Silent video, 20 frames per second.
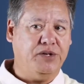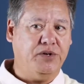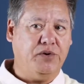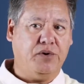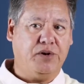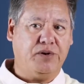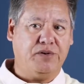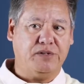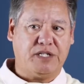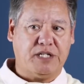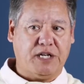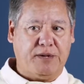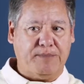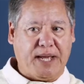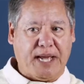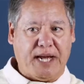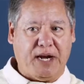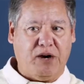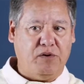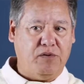You're
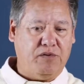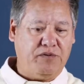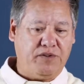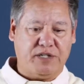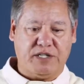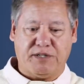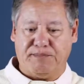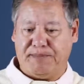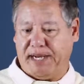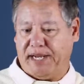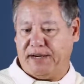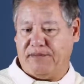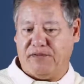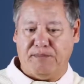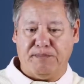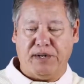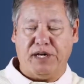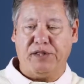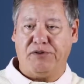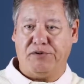somehow, over the span of
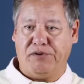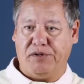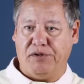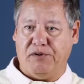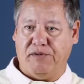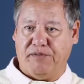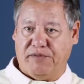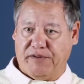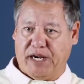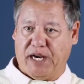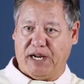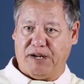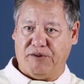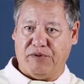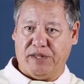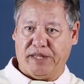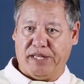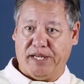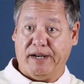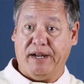a month or two of
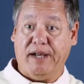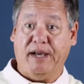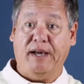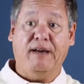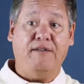fiddling with it,